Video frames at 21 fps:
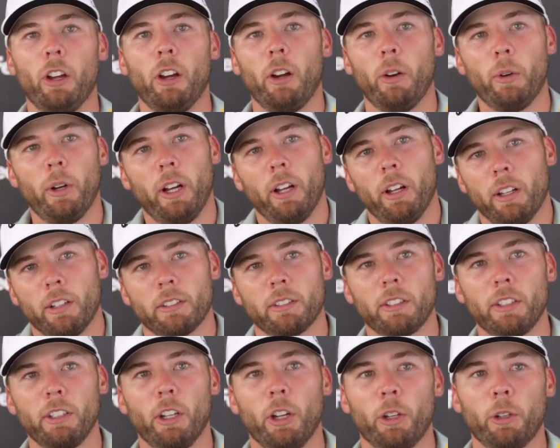Yeah. Well,
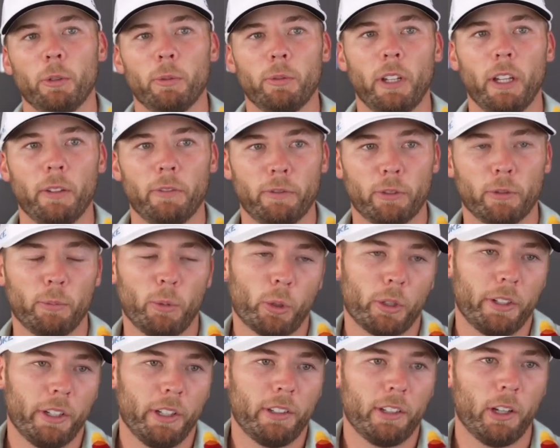you know, for
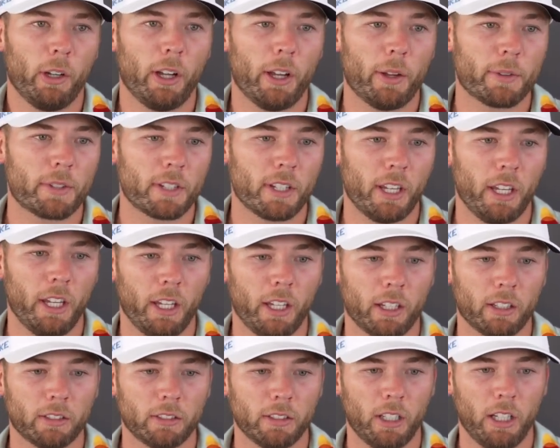more detail, I would
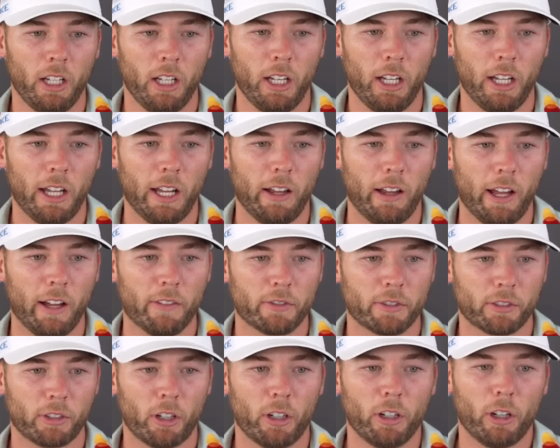say I've
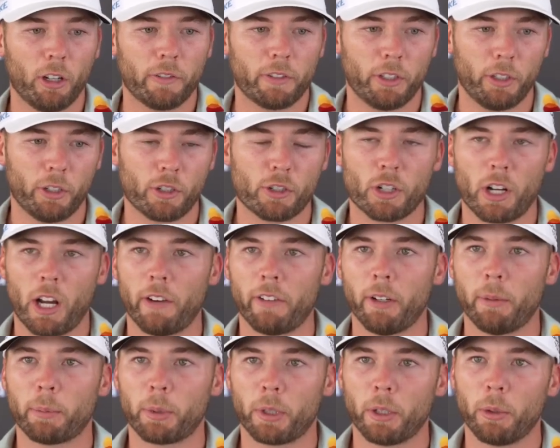started off the year
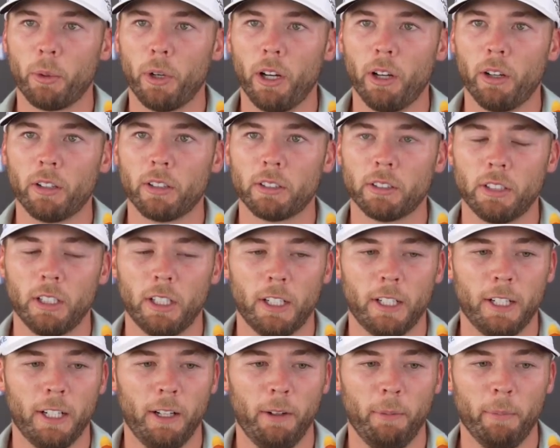driving it pretty well.
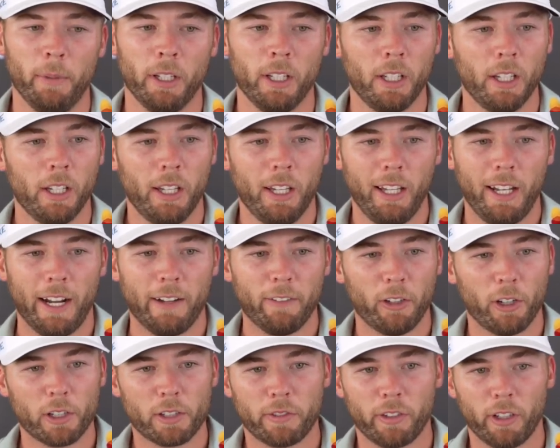I've
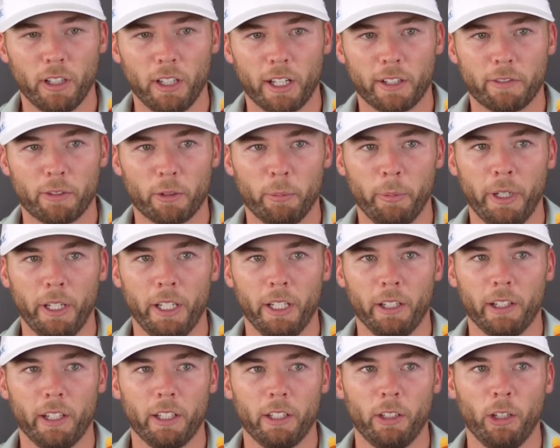always felt like for me,
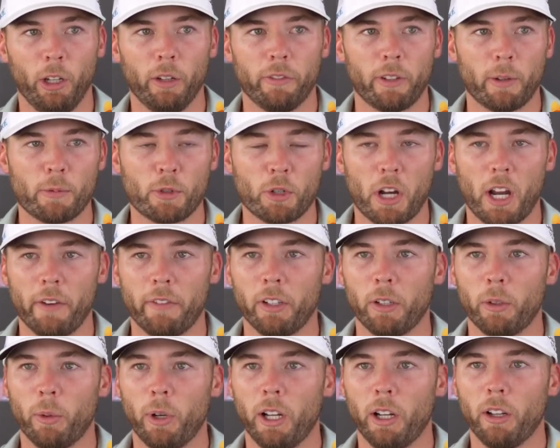you know, if I'm
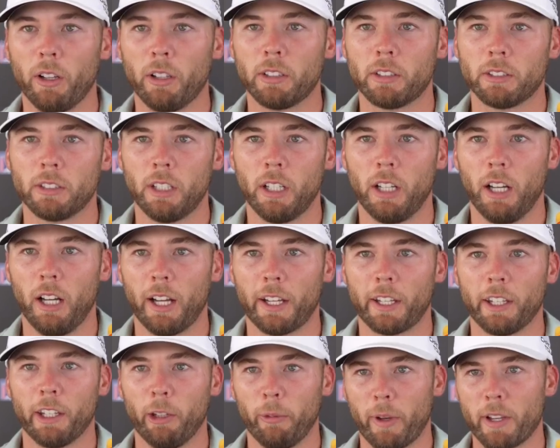driving it well, I
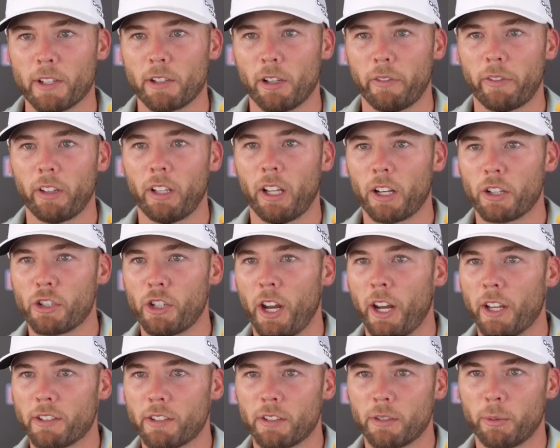can give myself a lot of
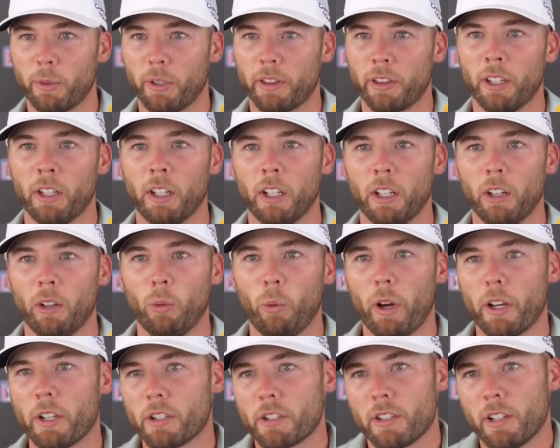chances with
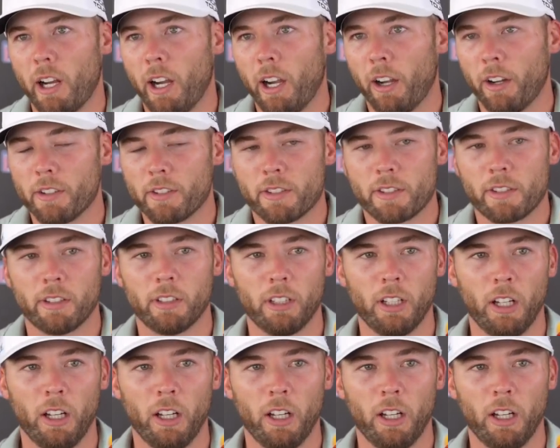wedges and irons.